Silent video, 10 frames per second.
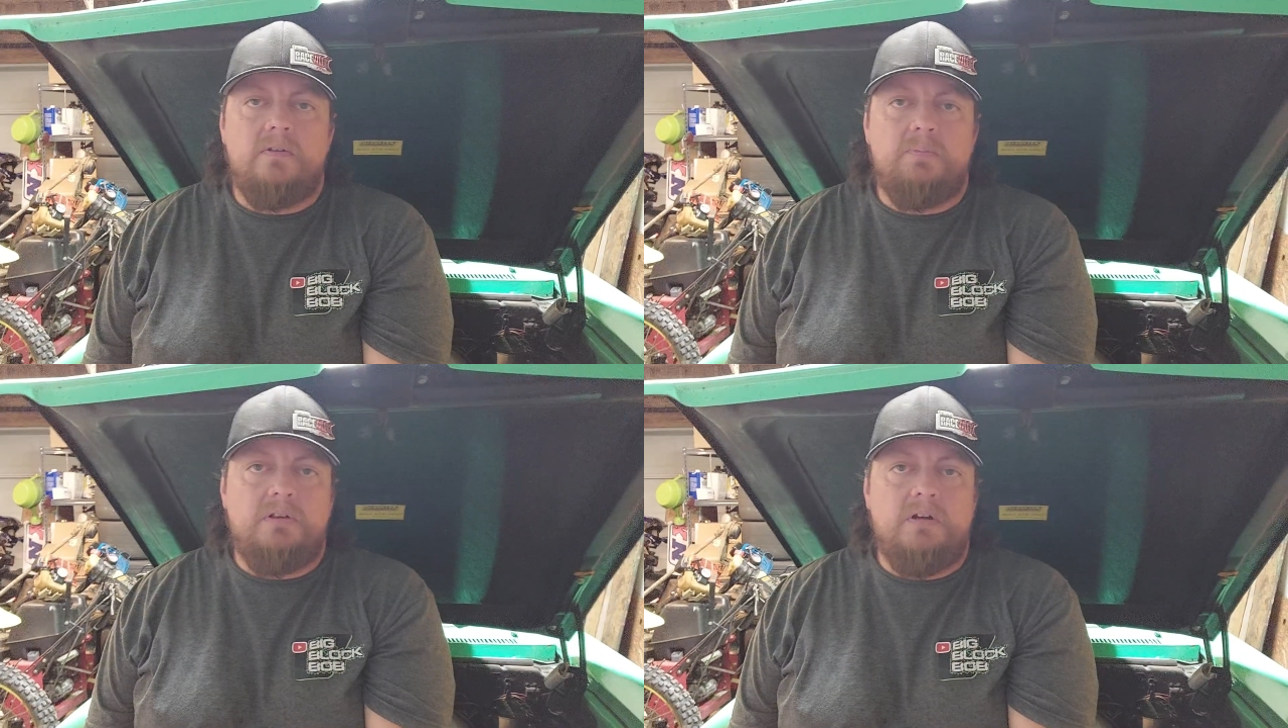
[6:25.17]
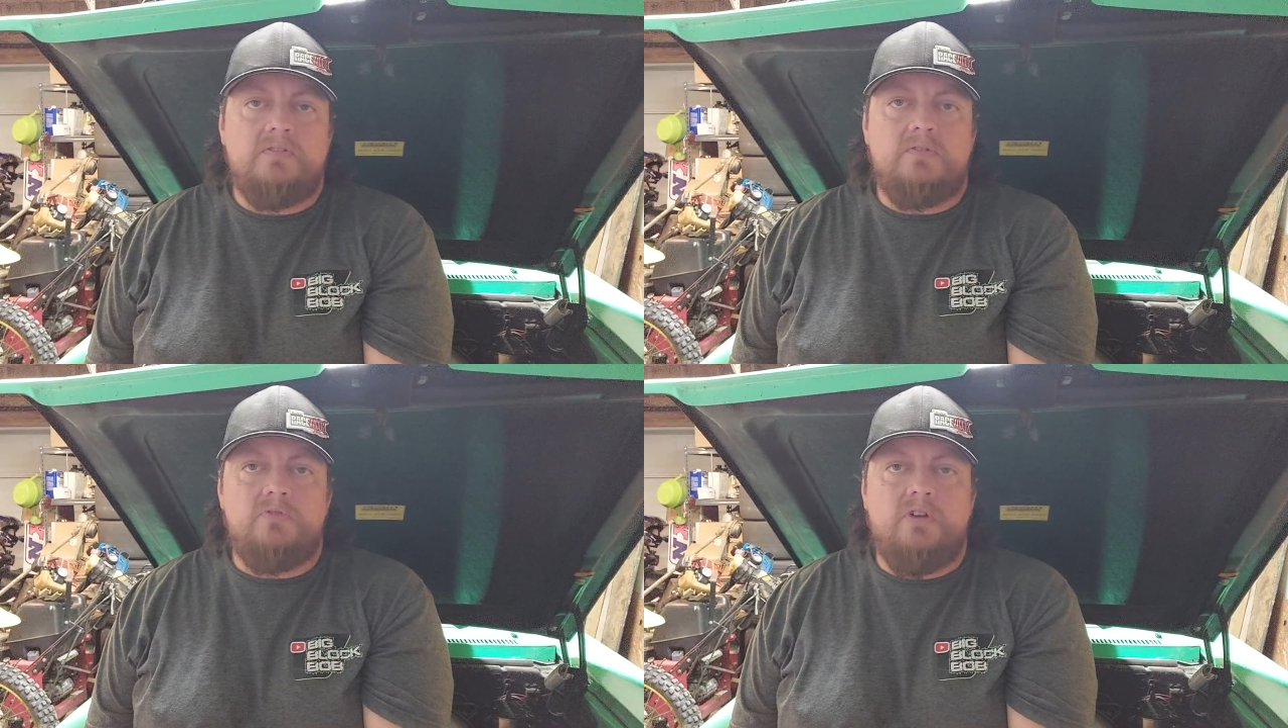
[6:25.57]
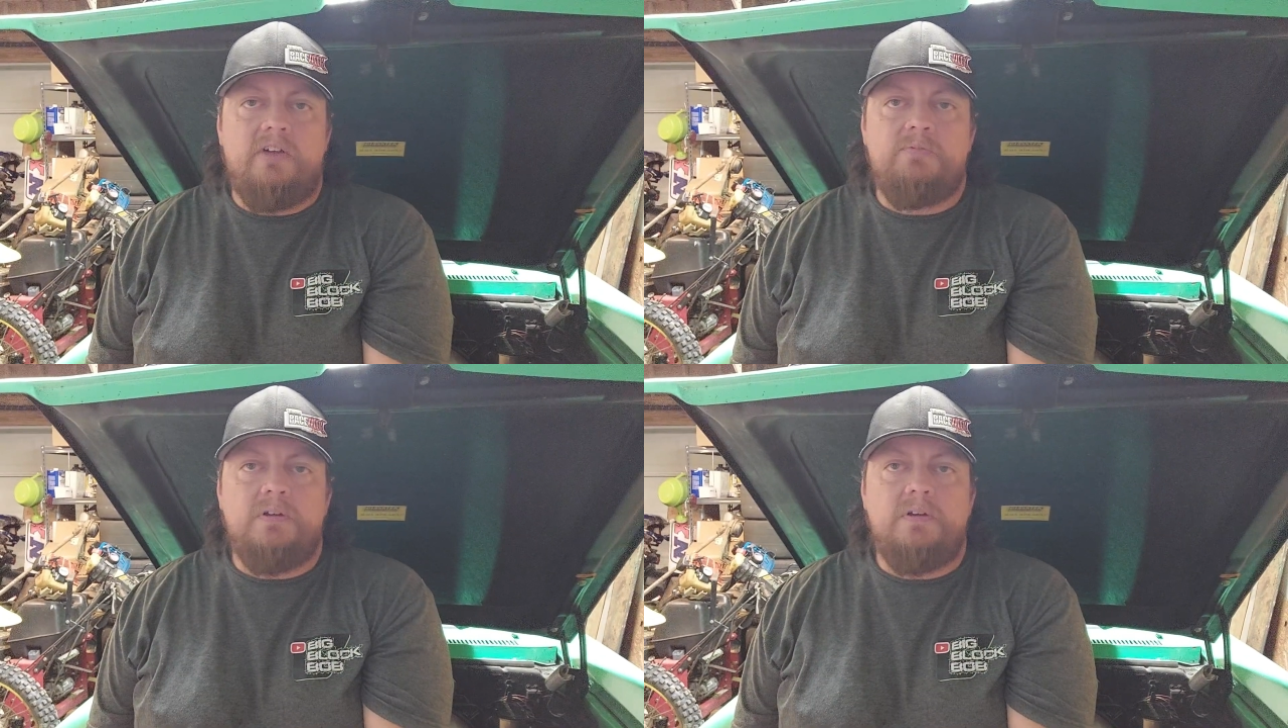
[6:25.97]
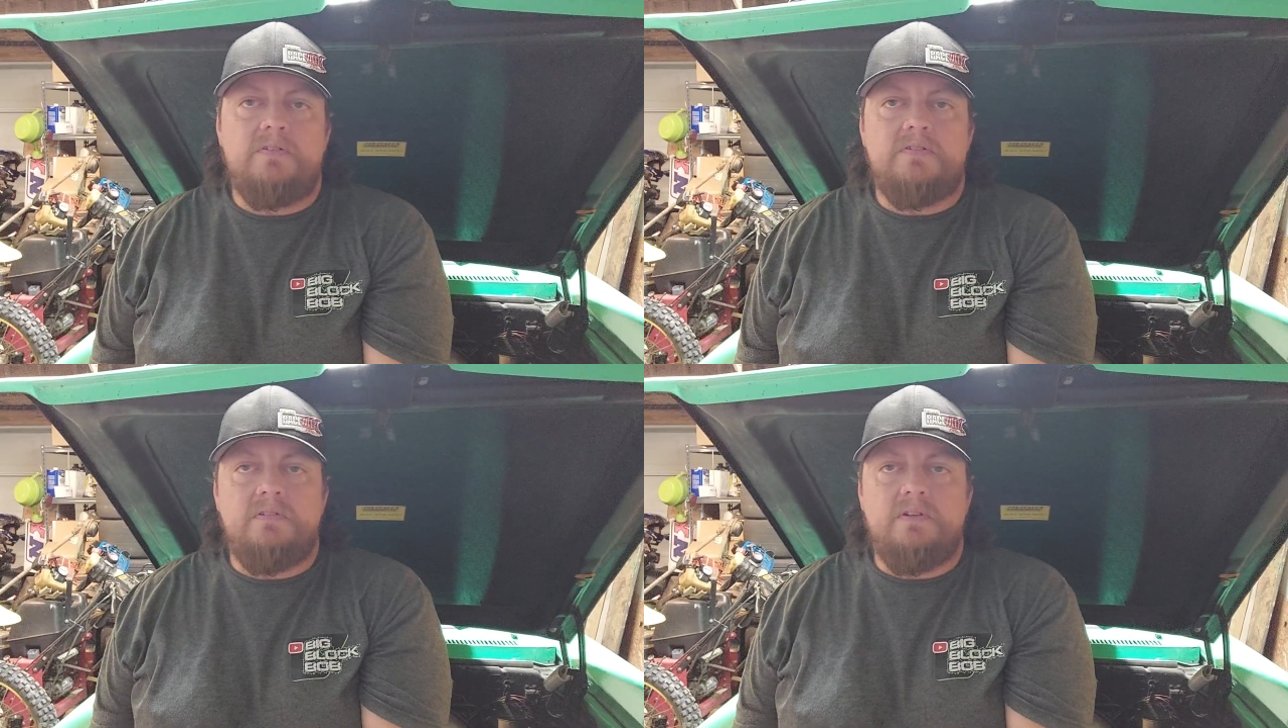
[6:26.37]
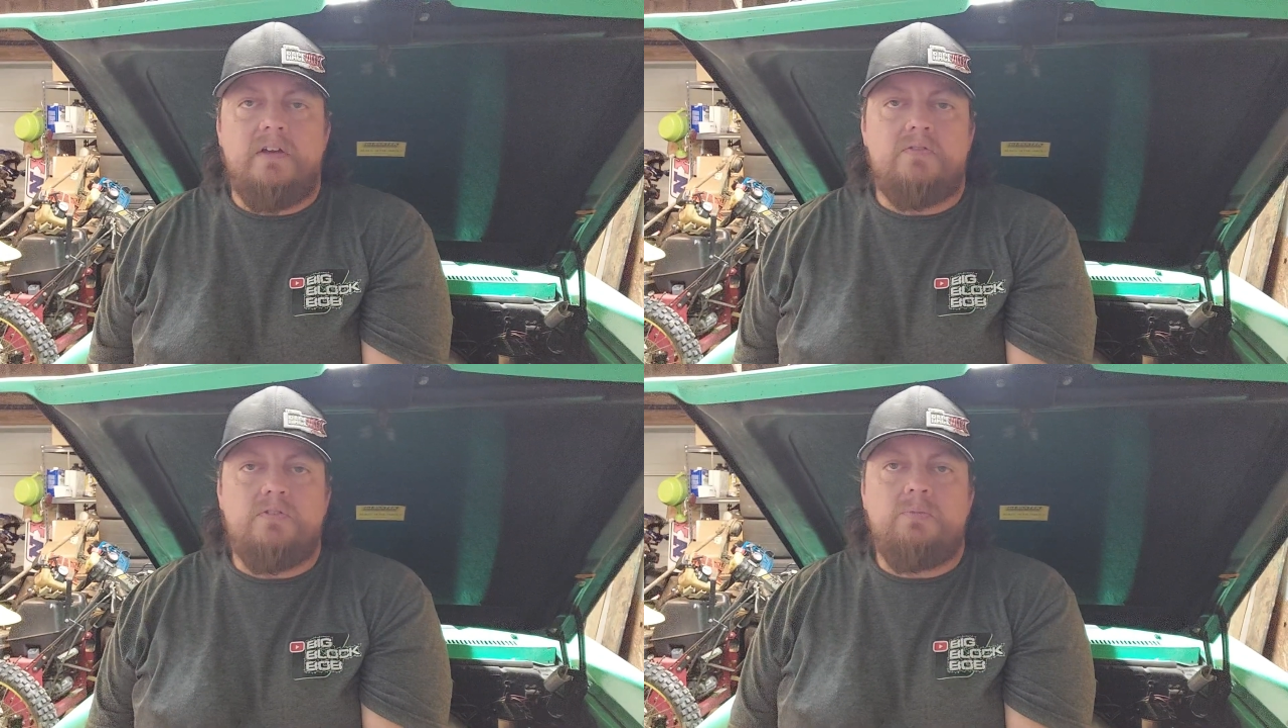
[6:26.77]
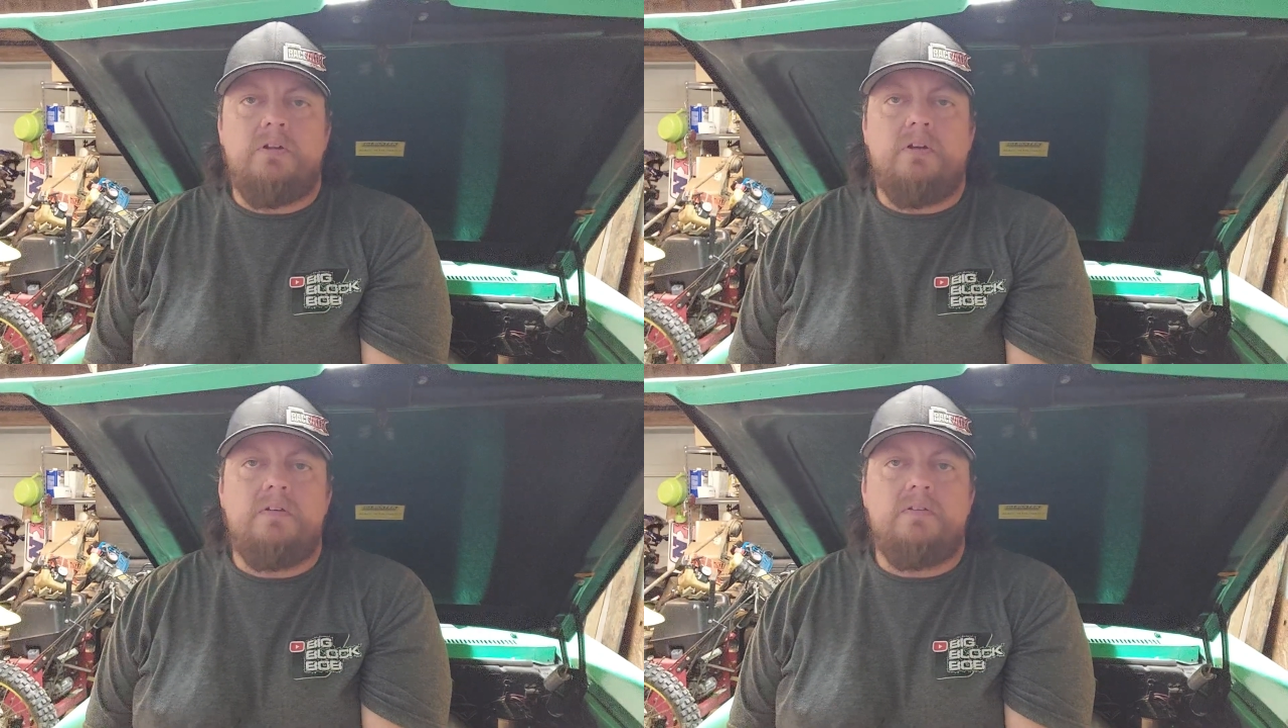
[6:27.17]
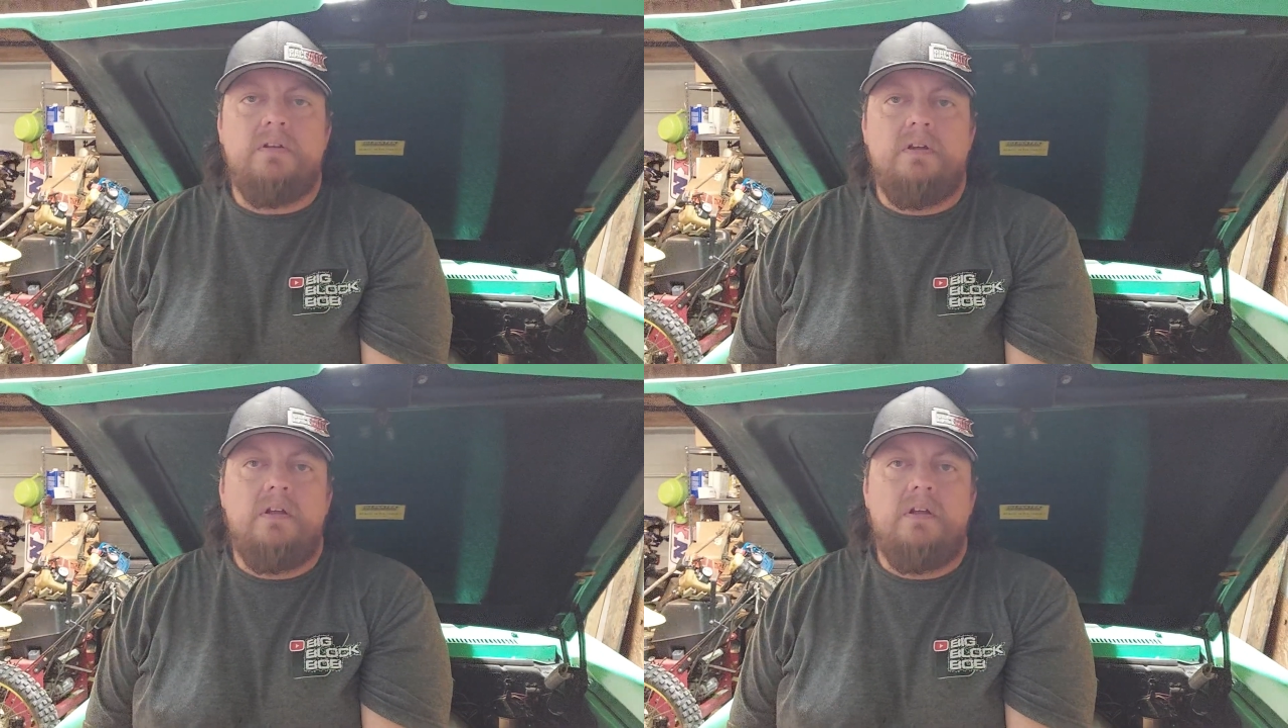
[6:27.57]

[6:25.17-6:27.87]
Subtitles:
plugs from drive plugs to nitrous plugs.